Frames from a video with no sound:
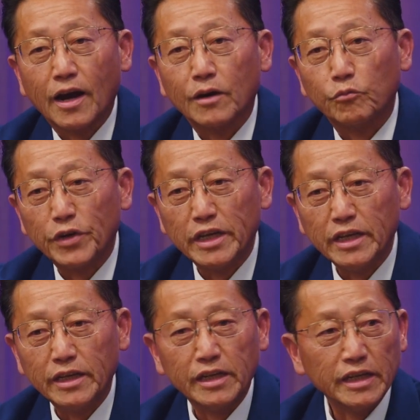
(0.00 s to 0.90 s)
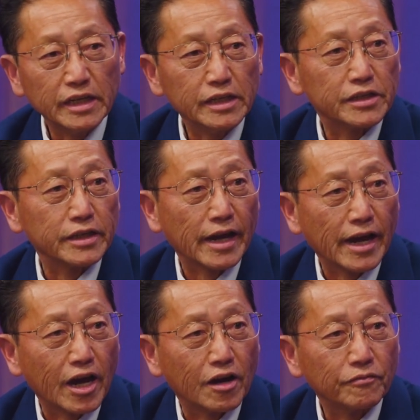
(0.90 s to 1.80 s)
we need to
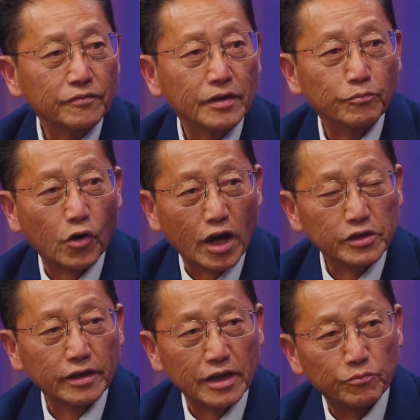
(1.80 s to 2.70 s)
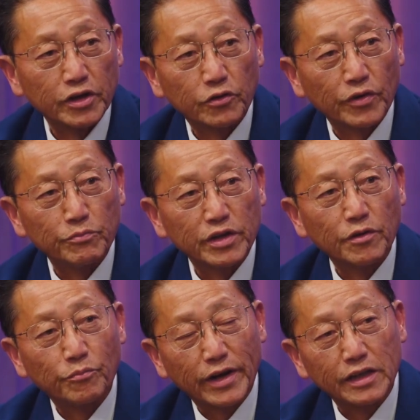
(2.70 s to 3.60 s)
have project labor agreement,
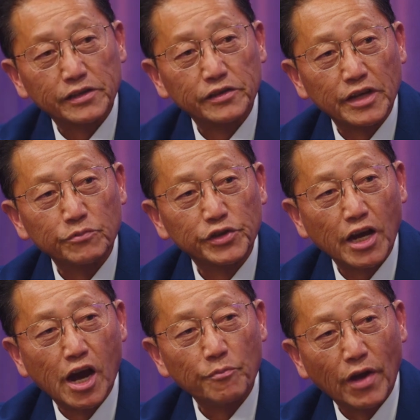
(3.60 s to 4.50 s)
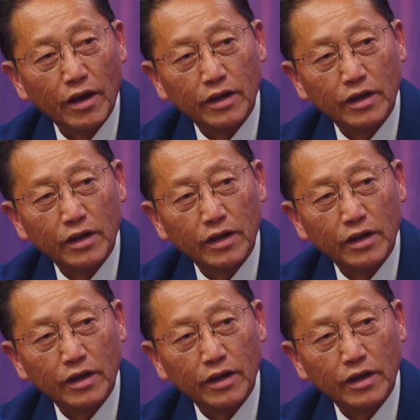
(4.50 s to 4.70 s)
but at the same time,